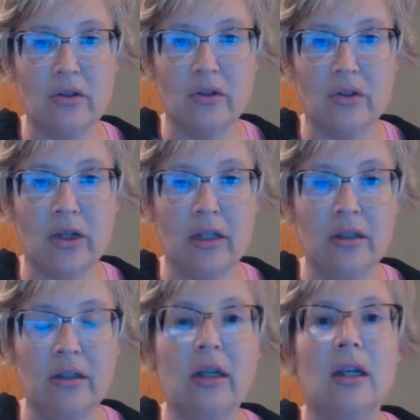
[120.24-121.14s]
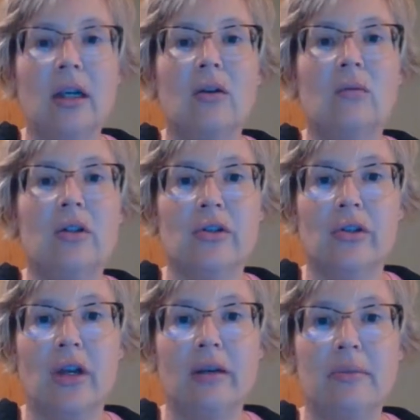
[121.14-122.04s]
screen, which
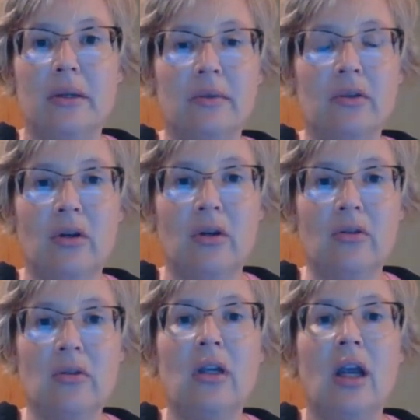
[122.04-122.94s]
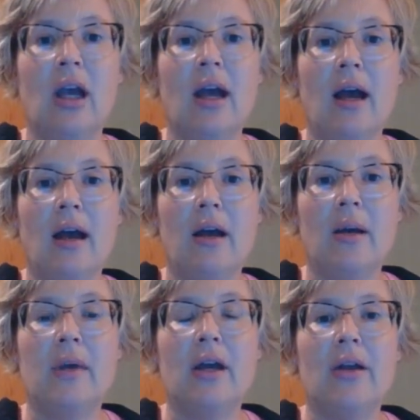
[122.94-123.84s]
a lot of people don't,
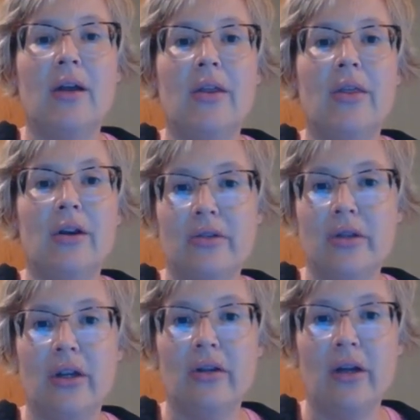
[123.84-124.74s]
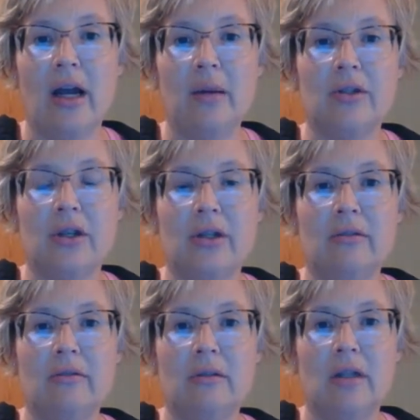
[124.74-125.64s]
um, there's another
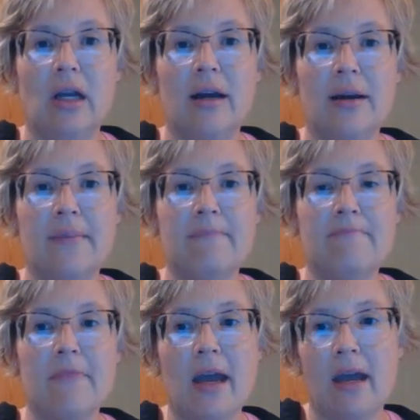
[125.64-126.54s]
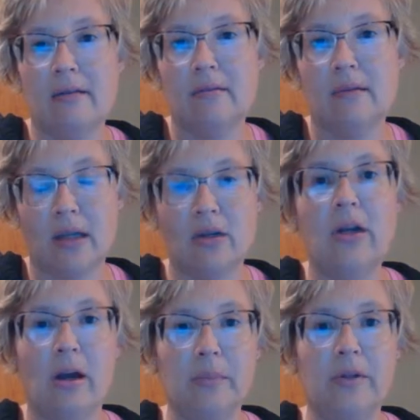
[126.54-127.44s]
option that could
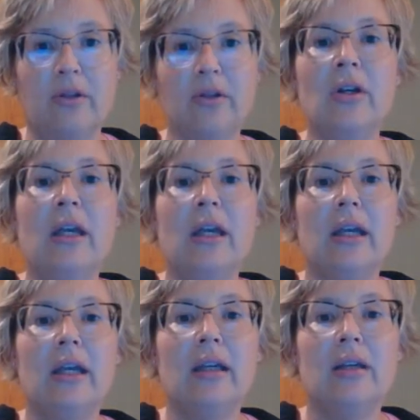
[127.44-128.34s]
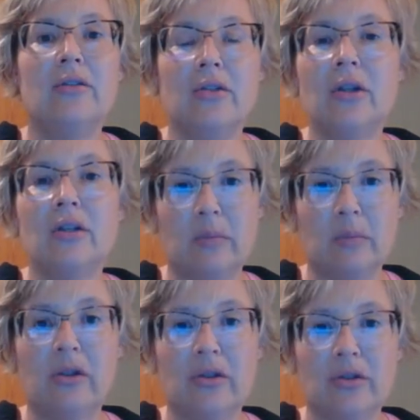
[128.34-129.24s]
help you, is you can
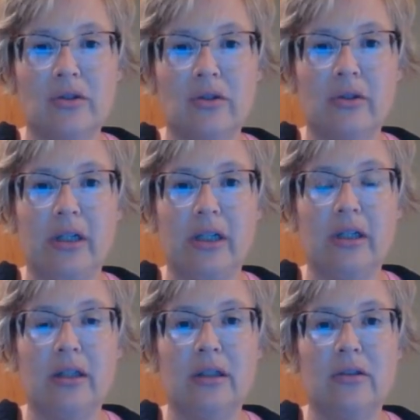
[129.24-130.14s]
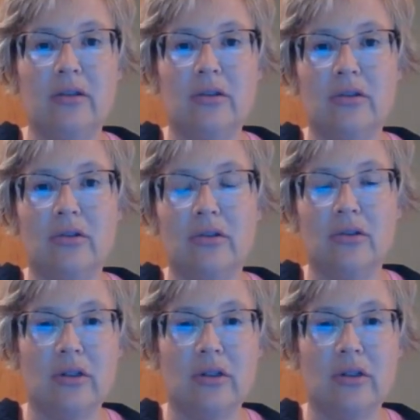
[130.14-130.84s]
split your screen into